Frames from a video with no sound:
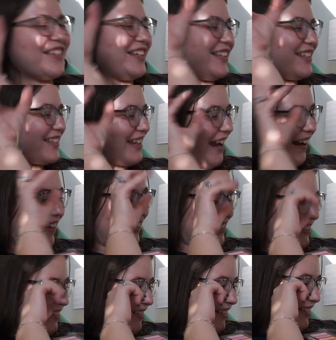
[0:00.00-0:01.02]
these
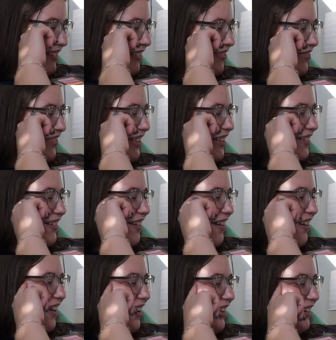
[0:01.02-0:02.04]
characters. Oh my
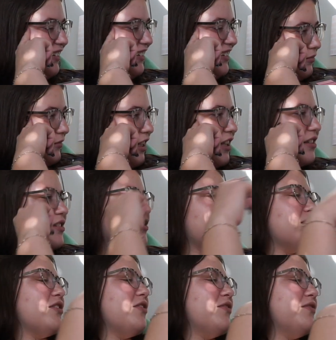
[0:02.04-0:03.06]
god. That's
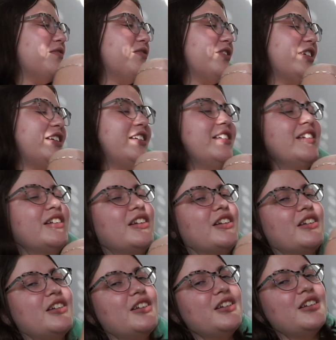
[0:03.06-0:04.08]
so freaking
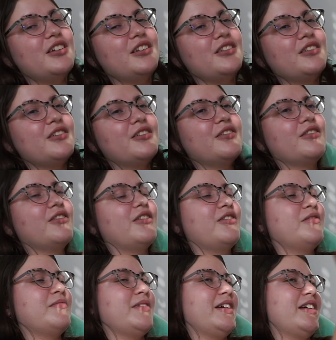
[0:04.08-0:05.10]
cute.
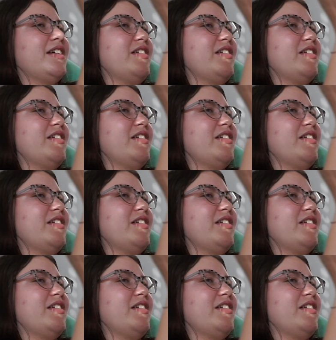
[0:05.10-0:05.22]
Oh my